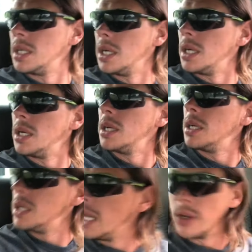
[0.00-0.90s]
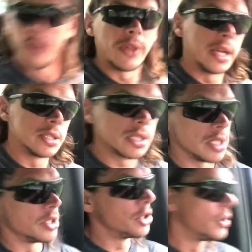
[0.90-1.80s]
uh, I don't think it's
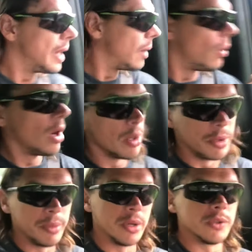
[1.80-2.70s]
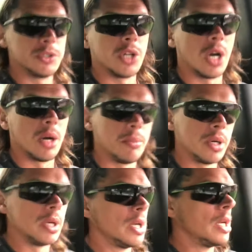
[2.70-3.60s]
going to do that while I'm in the middle of the job.
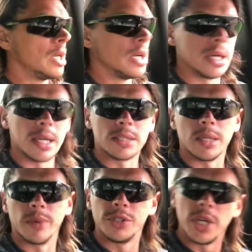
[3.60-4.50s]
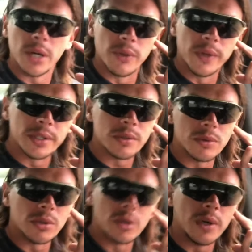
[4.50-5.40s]
But like I said, I'm going to check on this one
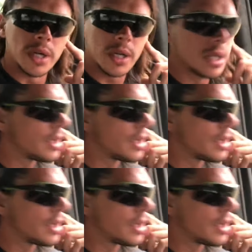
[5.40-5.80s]
real quick.